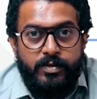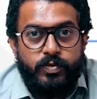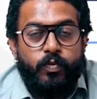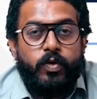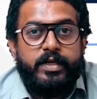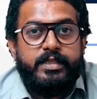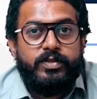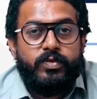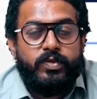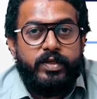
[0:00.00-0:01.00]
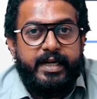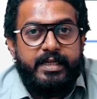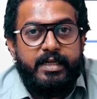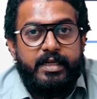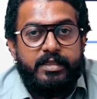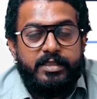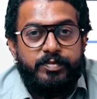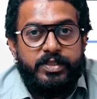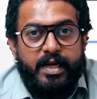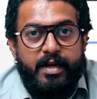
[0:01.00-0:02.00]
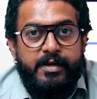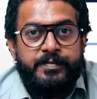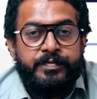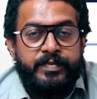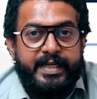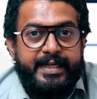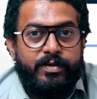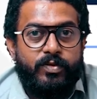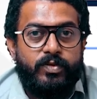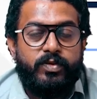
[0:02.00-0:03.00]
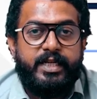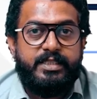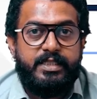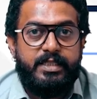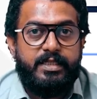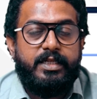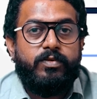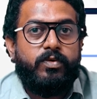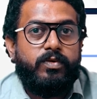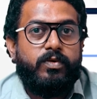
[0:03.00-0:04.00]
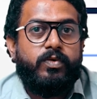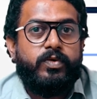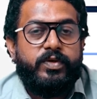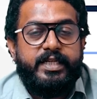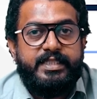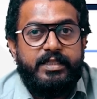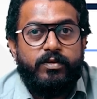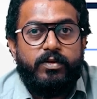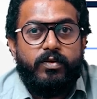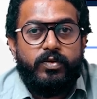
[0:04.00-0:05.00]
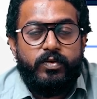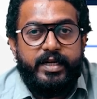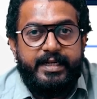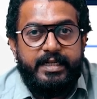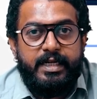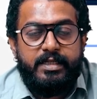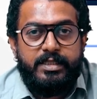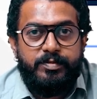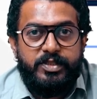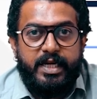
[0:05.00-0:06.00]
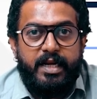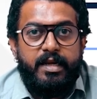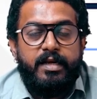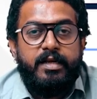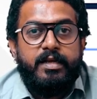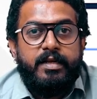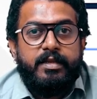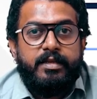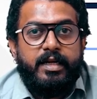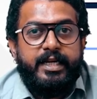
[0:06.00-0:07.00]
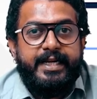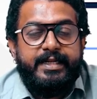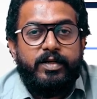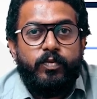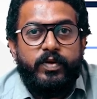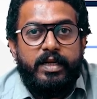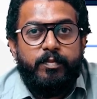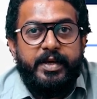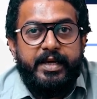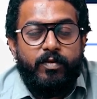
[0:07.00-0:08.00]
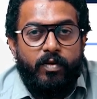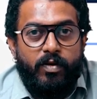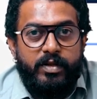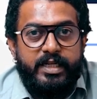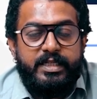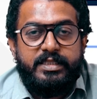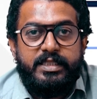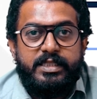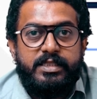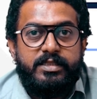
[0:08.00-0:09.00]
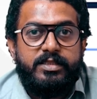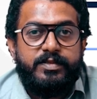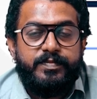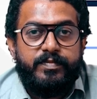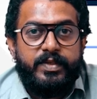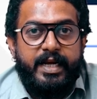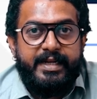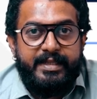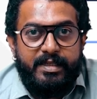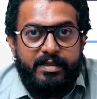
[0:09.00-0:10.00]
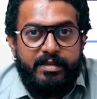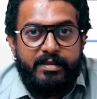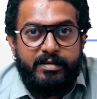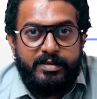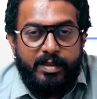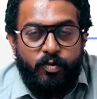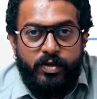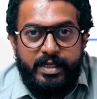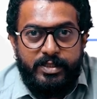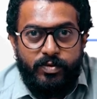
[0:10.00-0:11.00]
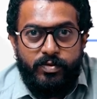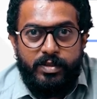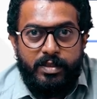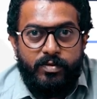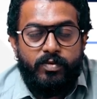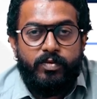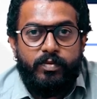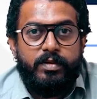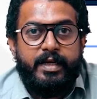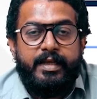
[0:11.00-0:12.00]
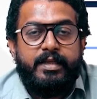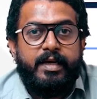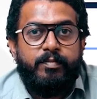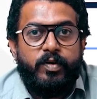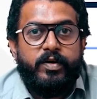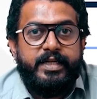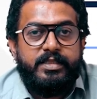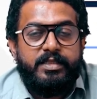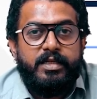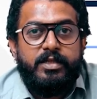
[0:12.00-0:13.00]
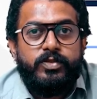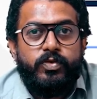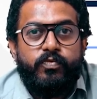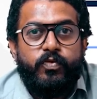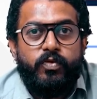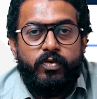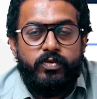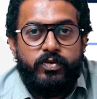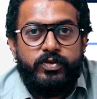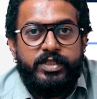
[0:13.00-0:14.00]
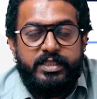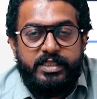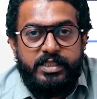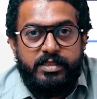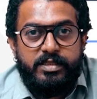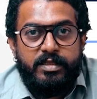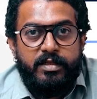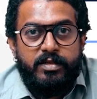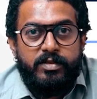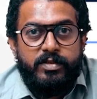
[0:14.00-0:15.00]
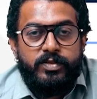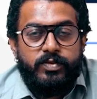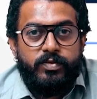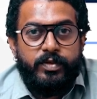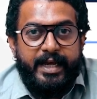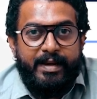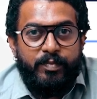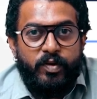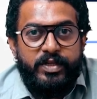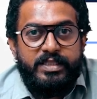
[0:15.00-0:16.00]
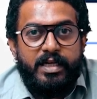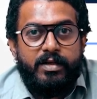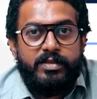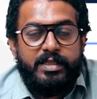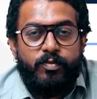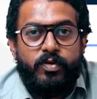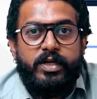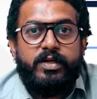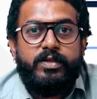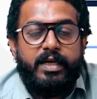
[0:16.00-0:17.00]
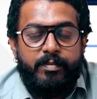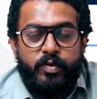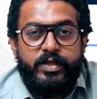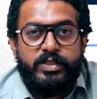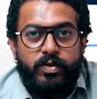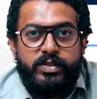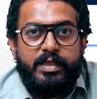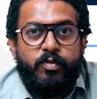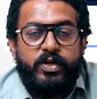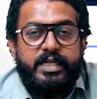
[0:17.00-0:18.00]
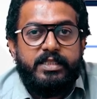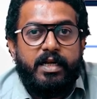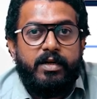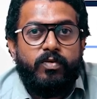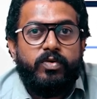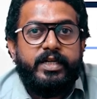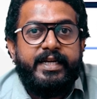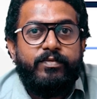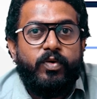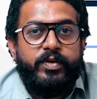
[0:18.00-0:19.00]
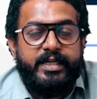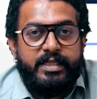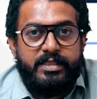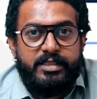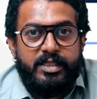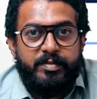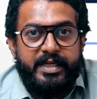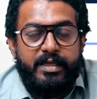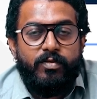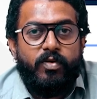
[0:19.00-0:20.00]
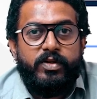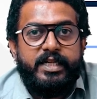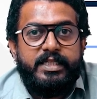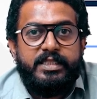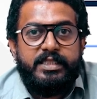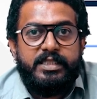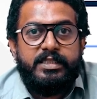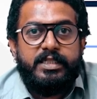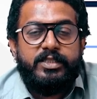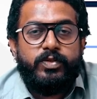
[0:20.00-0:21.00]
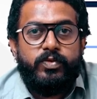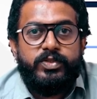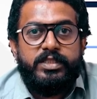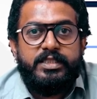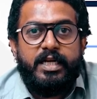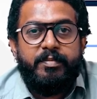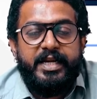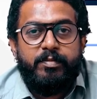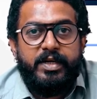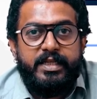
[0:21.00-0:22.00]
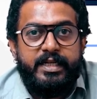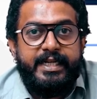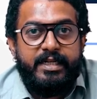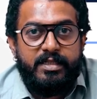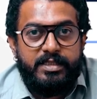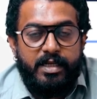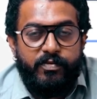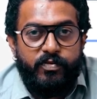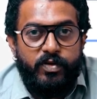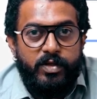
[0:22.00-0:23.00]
So, what is autocratic leadership style? In autocracy or autocratic leadership style, the leader will make all the decisions and the subordinates or the employees should follow those decisions. So employees or subordinates are not involved in decision making. All the decisions and solutions are made by the leader itself.